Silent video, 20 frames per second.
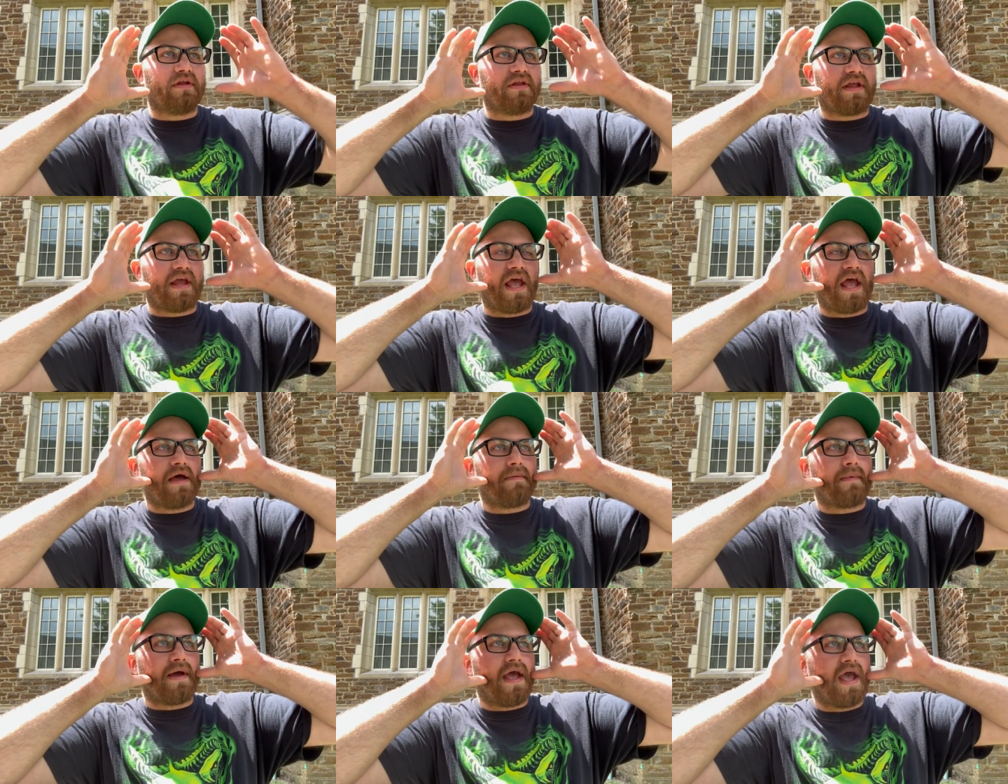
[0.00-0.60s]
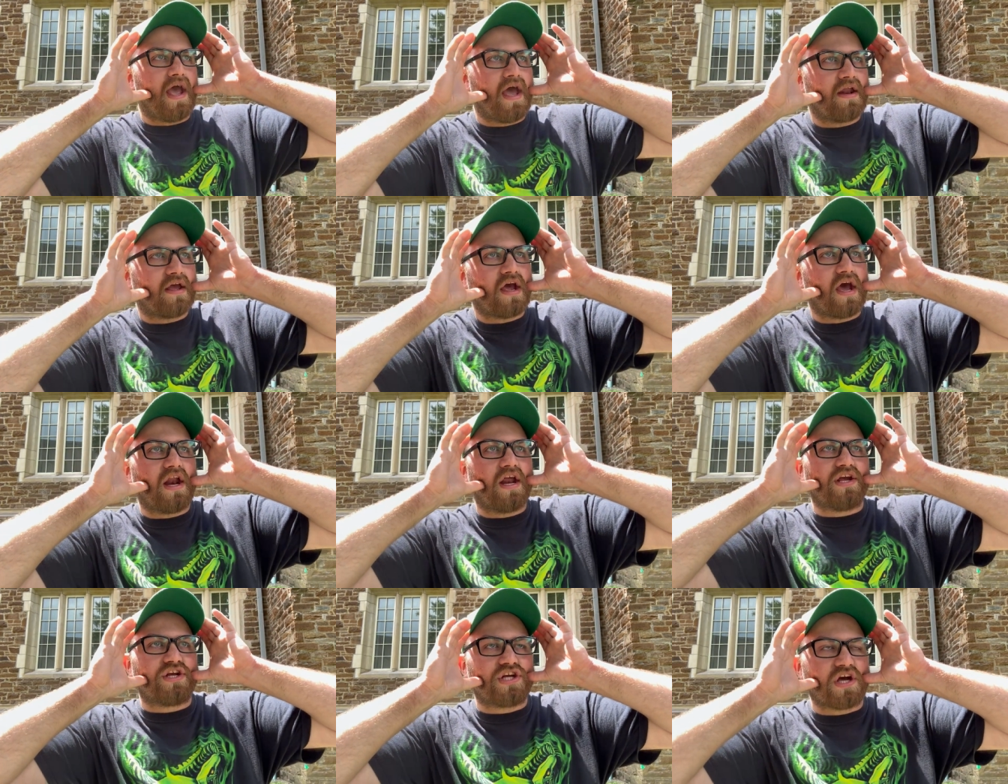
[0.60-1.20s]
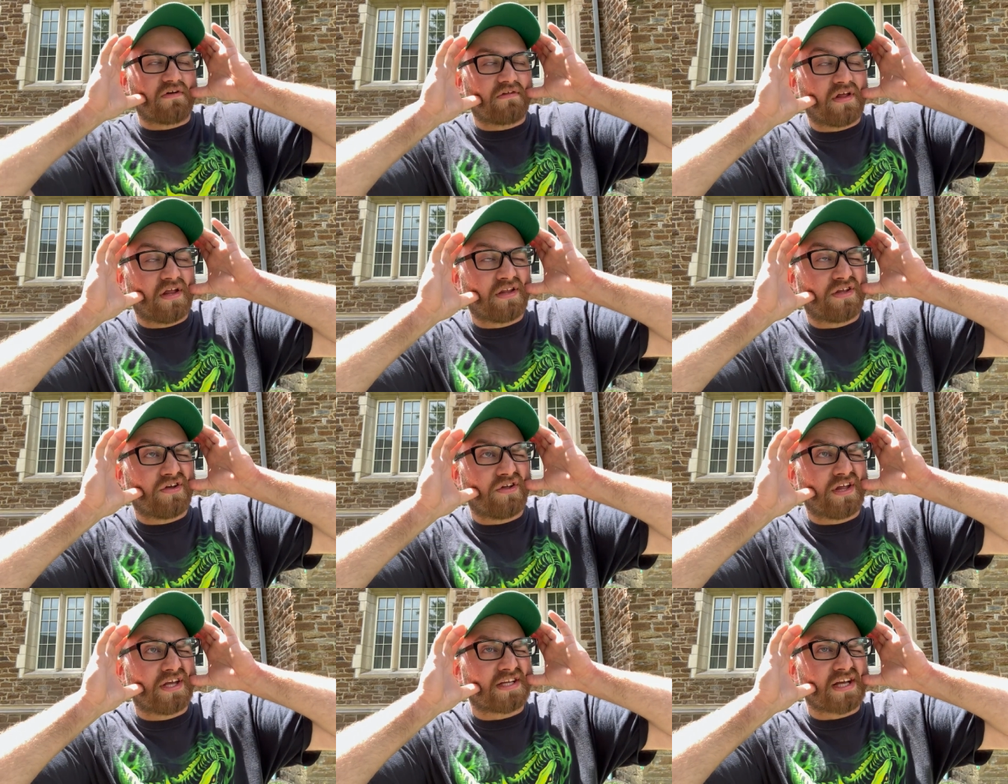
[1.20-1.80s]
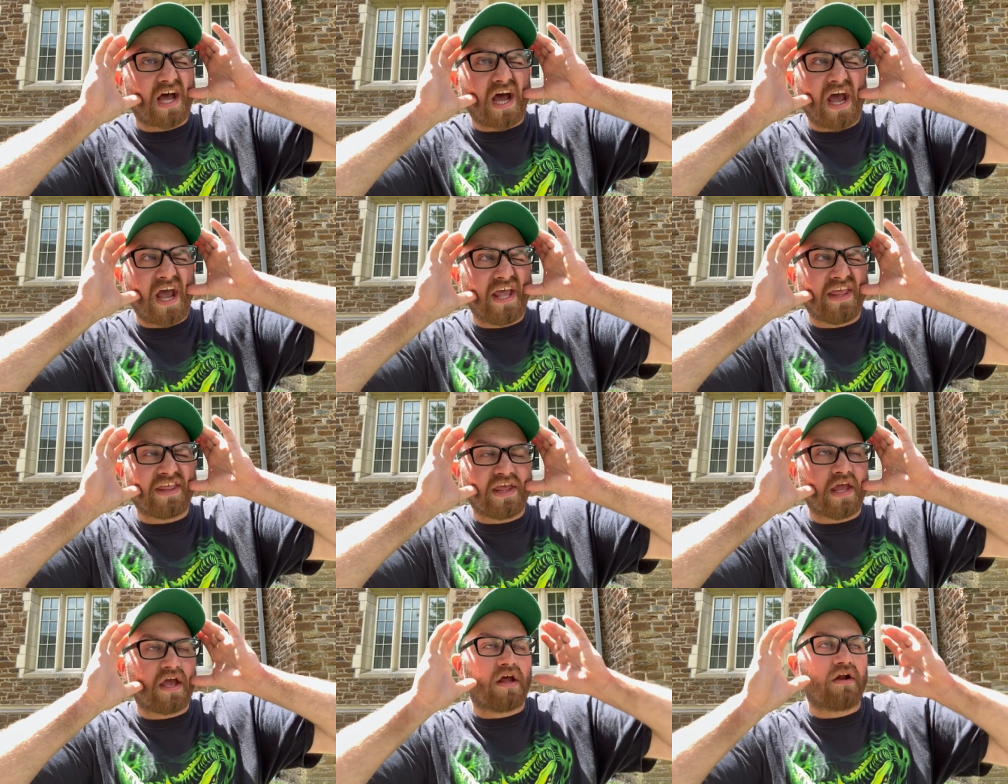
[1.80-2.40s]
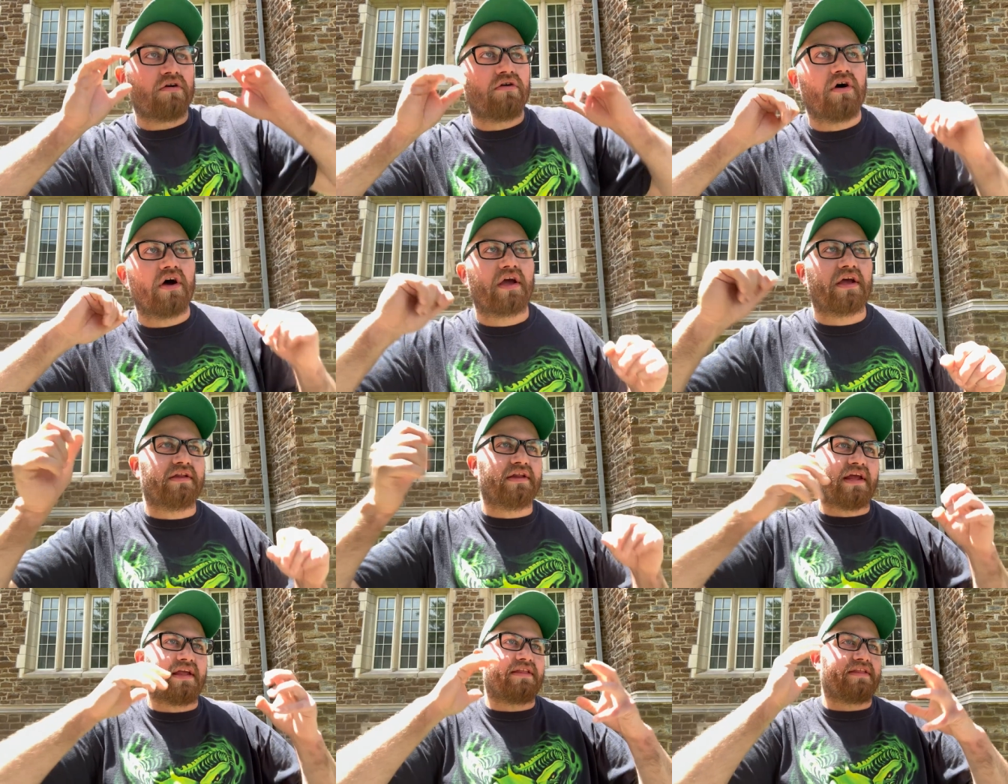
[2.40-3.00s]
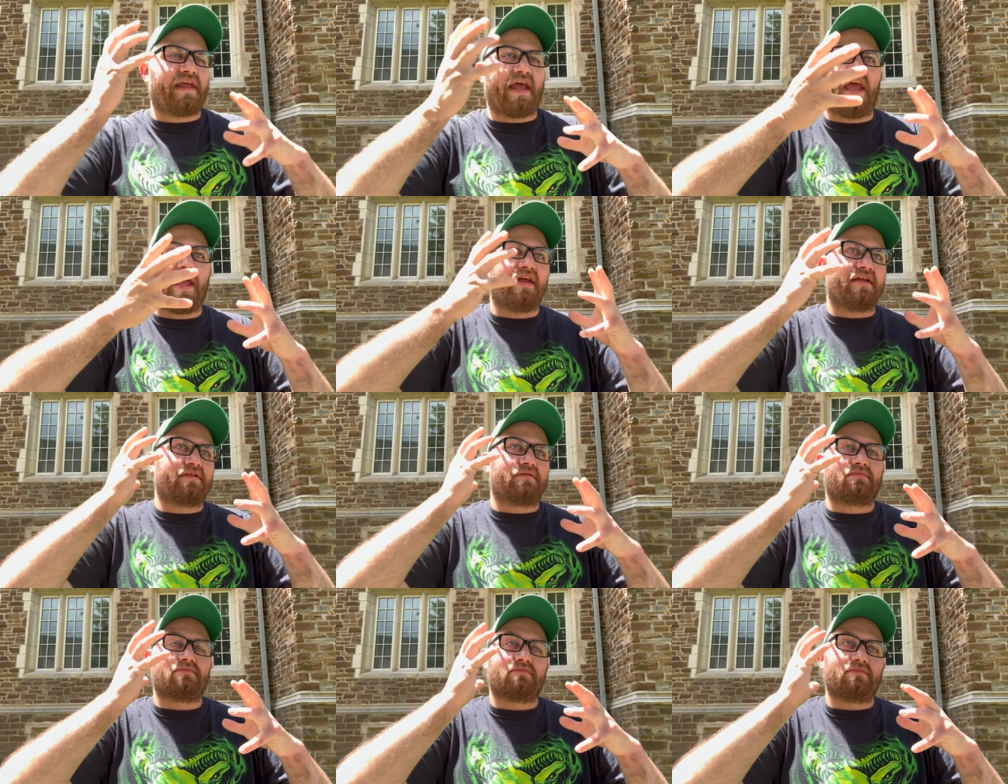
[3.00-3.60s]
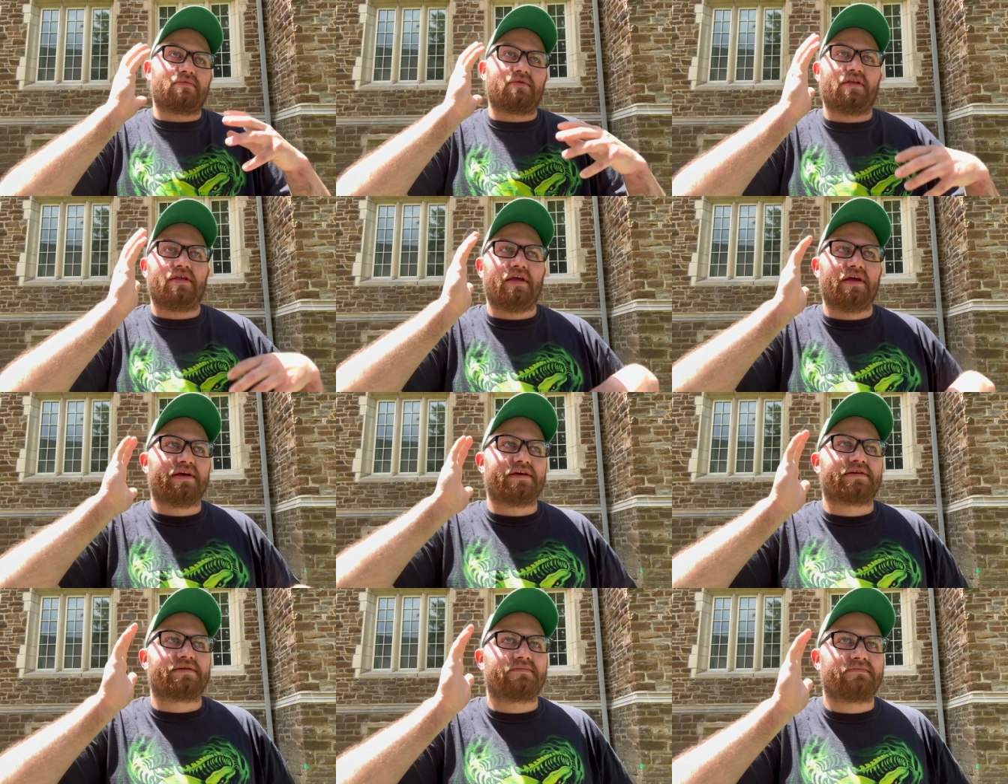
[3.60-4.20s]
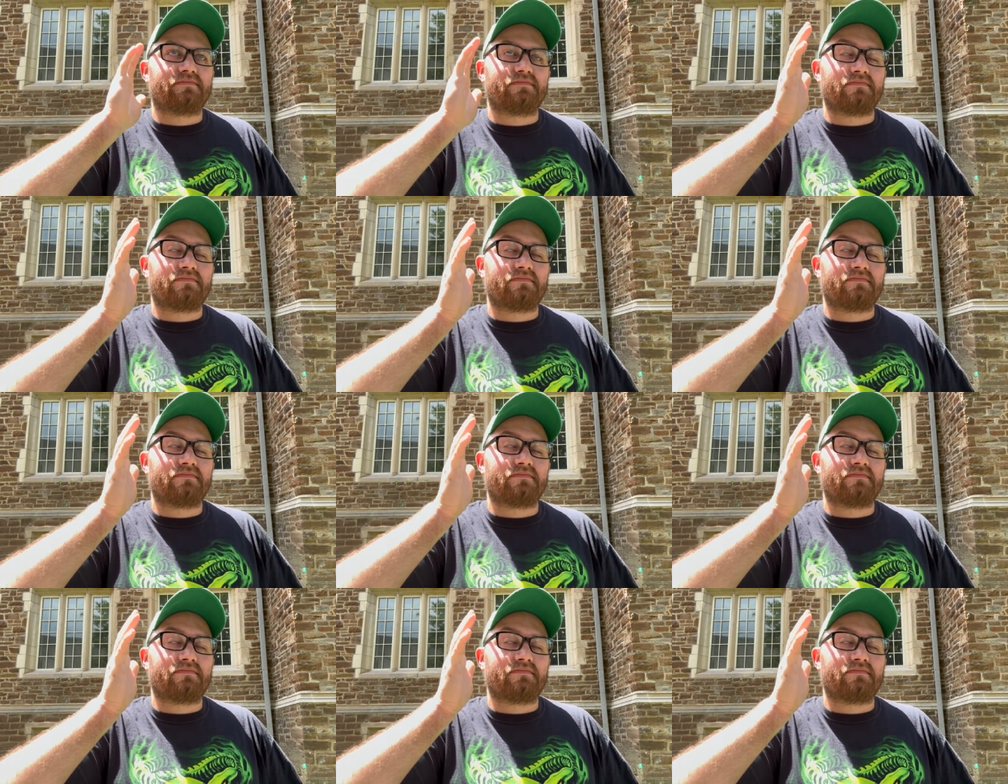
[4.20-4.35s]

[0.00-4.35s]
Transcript: be, have my head kind of shoved into this eye thing and look and they take this,